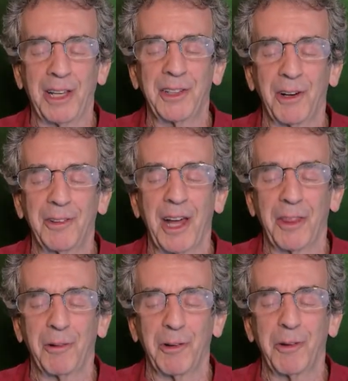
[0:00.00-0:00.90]
So in
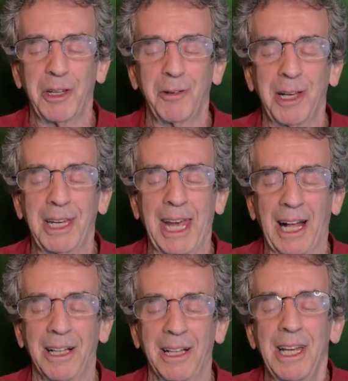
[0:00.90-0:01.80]
other words, when you
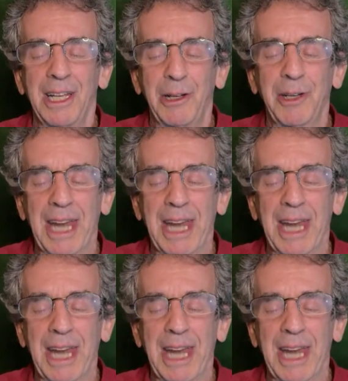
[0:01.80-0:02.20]
inhale, you can